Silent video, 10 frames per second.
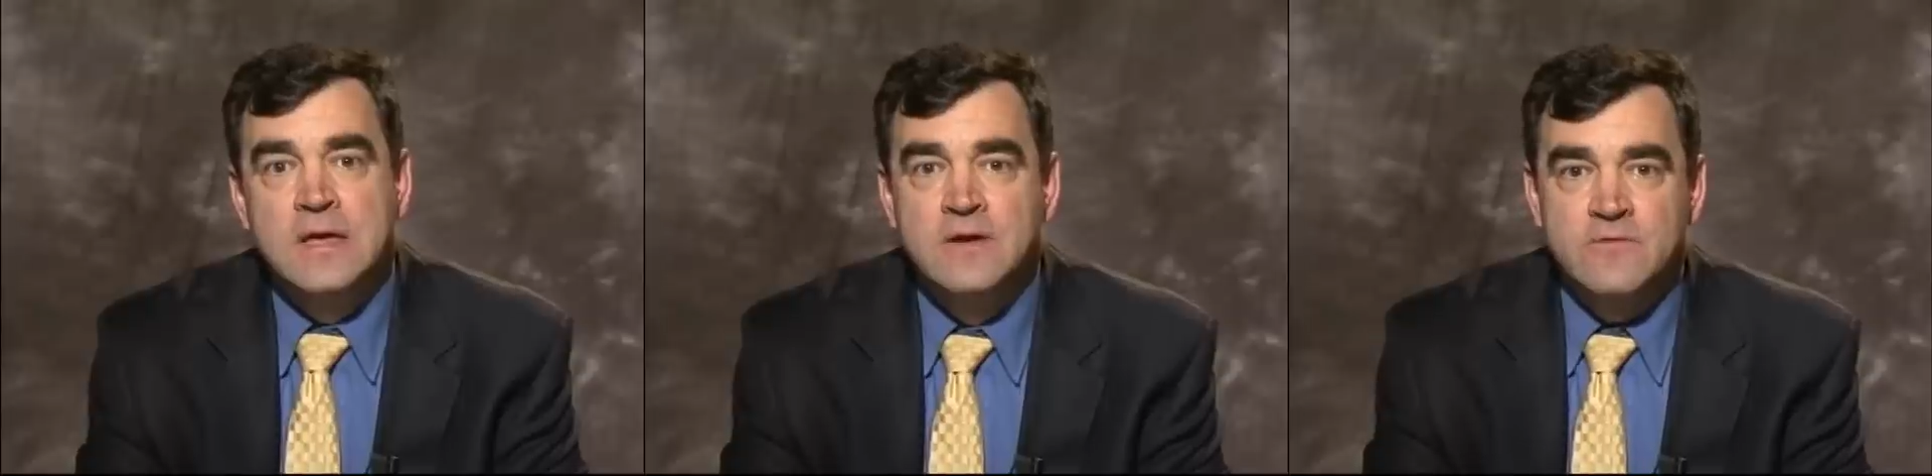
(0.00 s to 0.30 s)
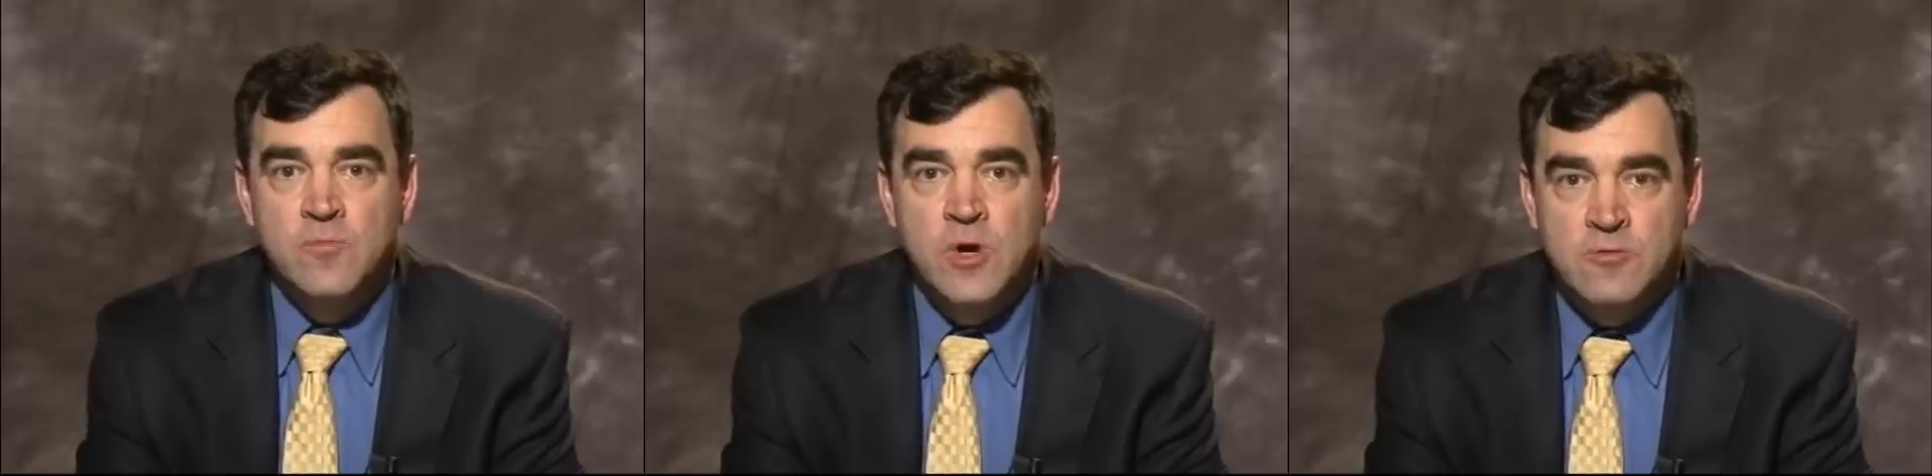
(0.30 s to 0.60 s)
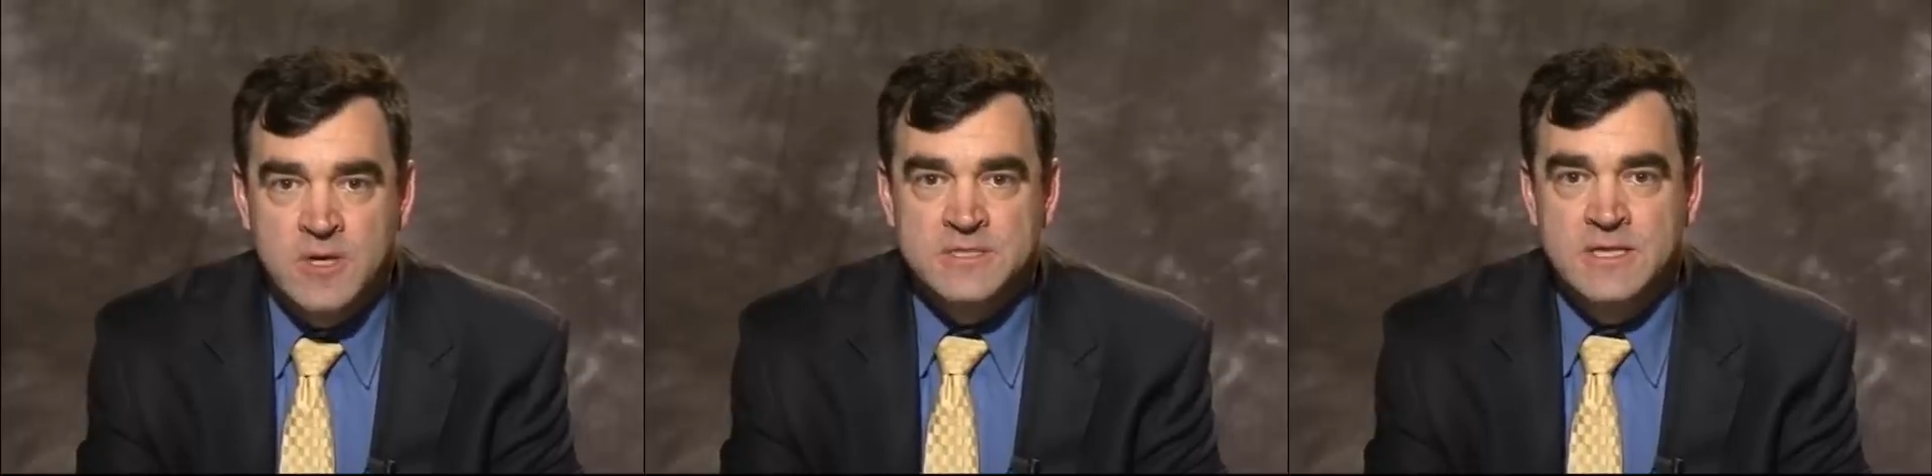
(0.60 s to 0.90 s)
from one
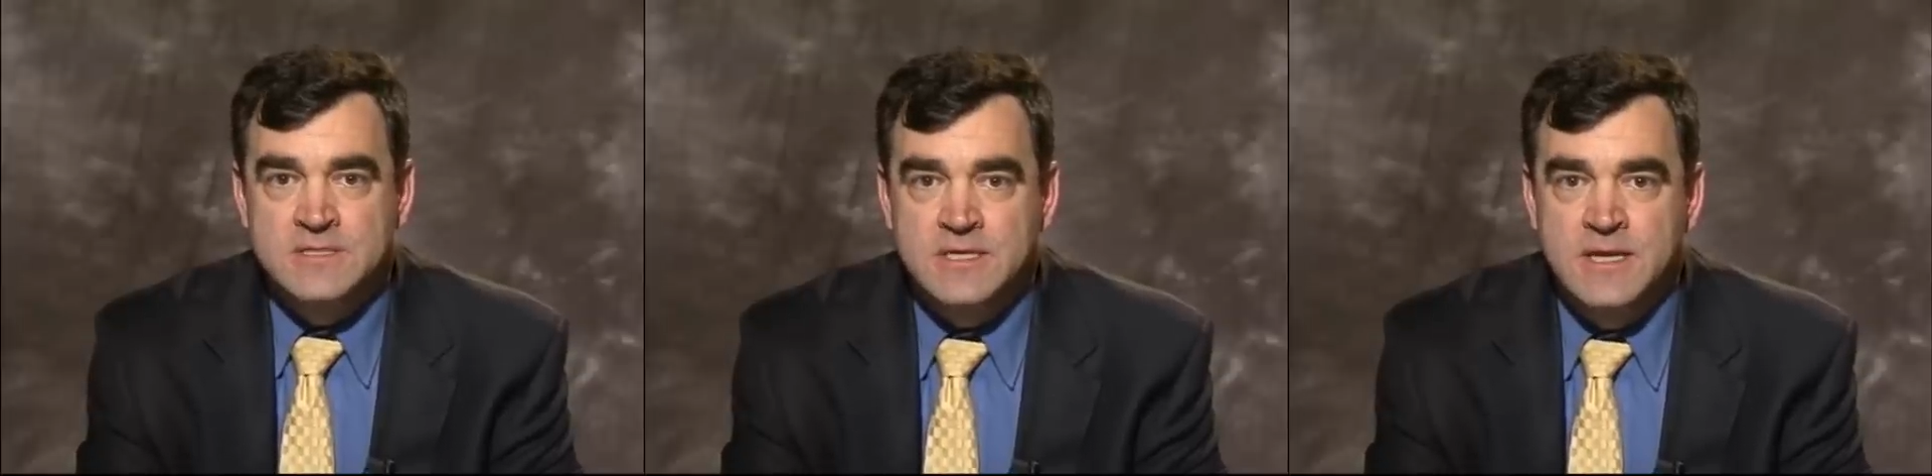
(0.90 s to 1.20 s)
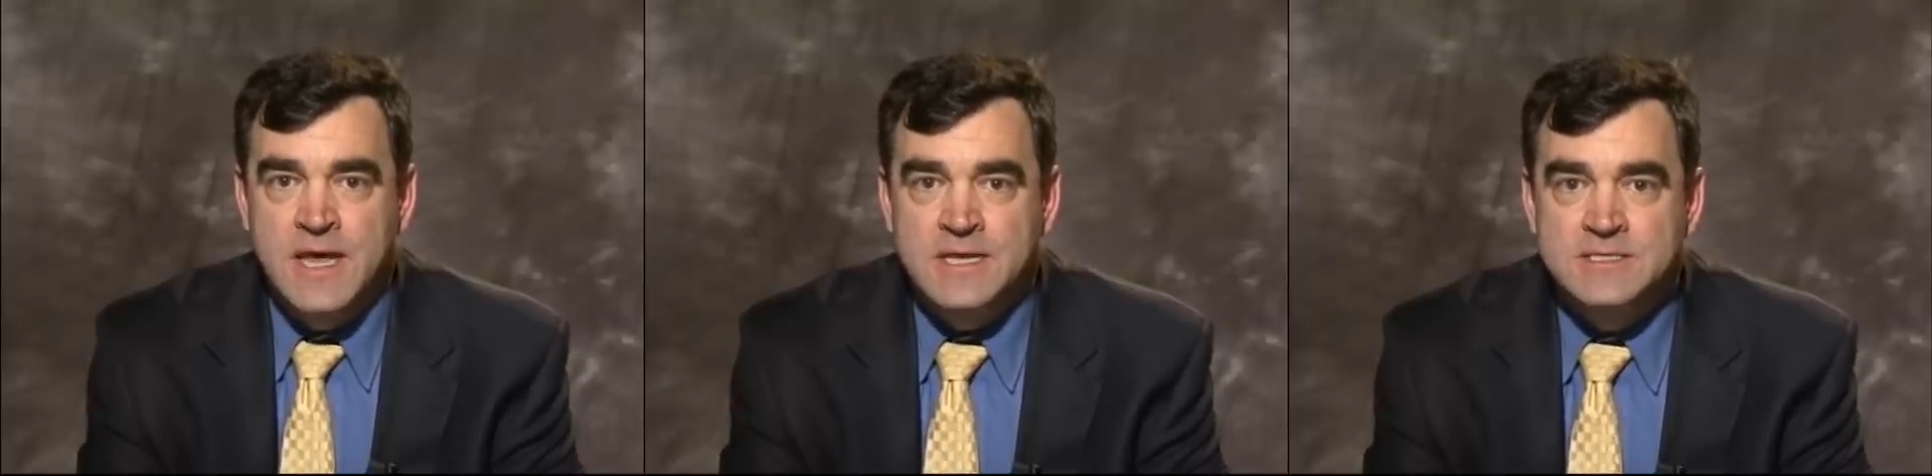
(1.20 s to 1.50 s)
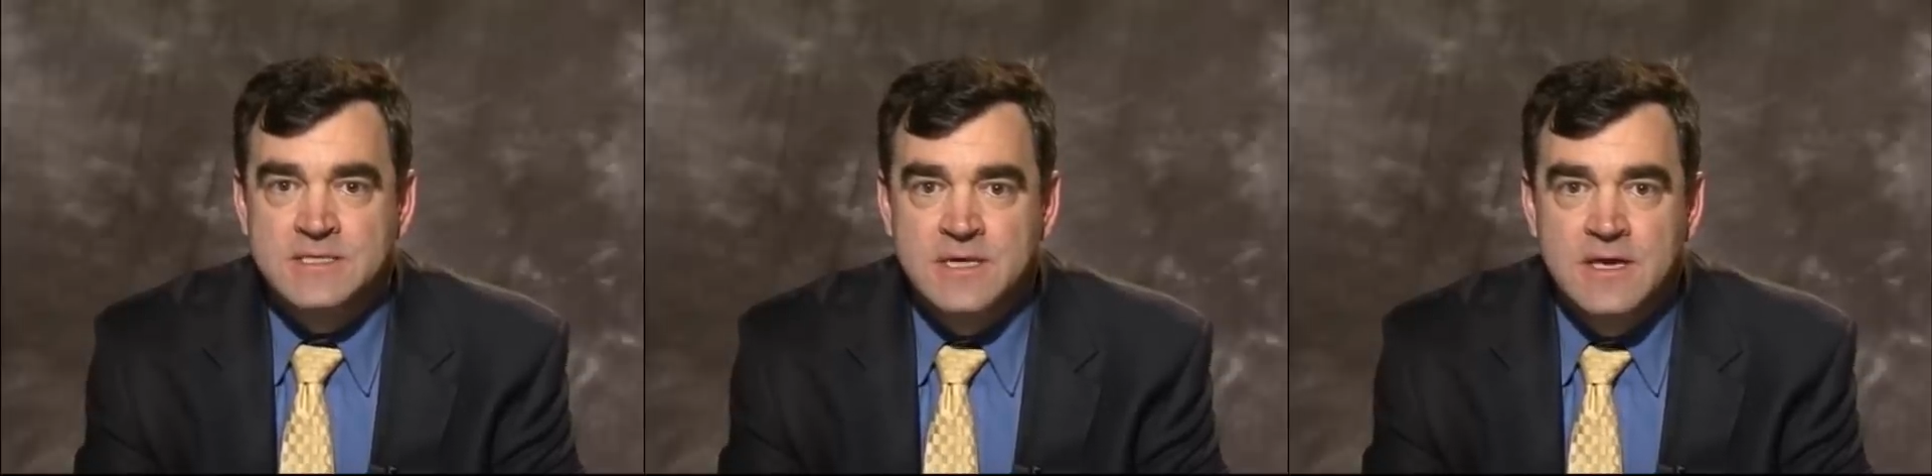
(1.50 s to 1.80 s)
resident to the
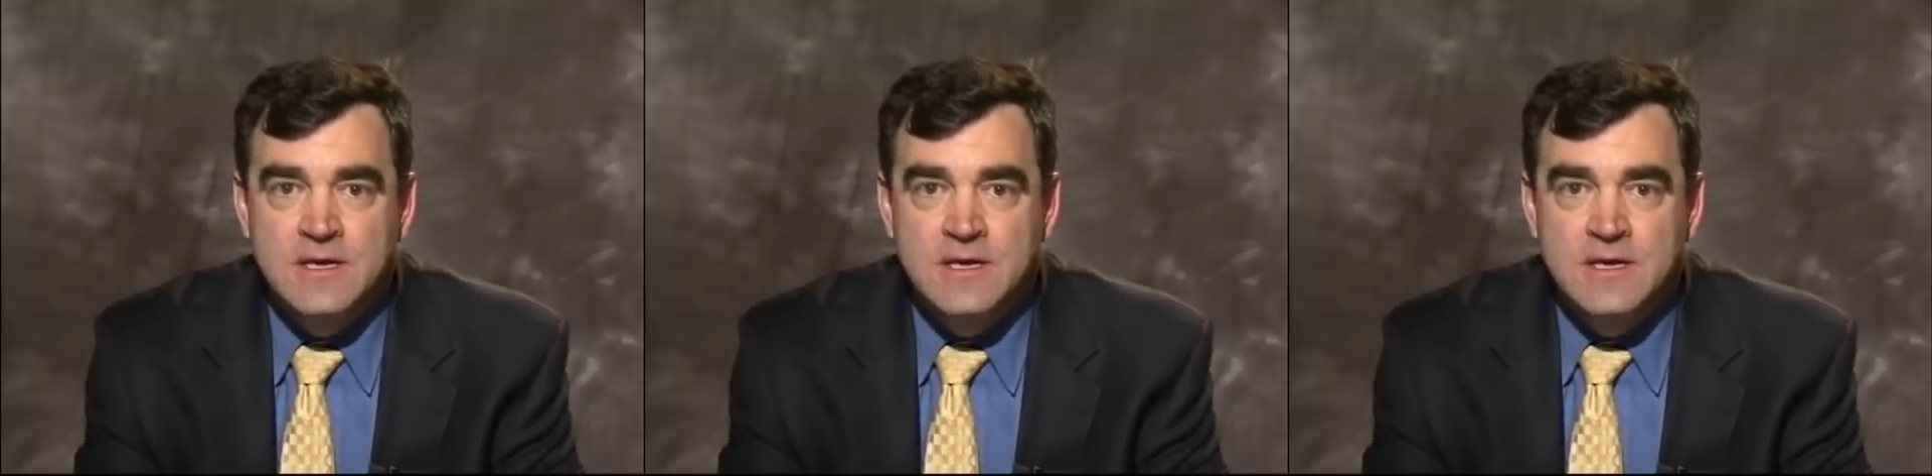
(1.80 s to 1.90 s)
next,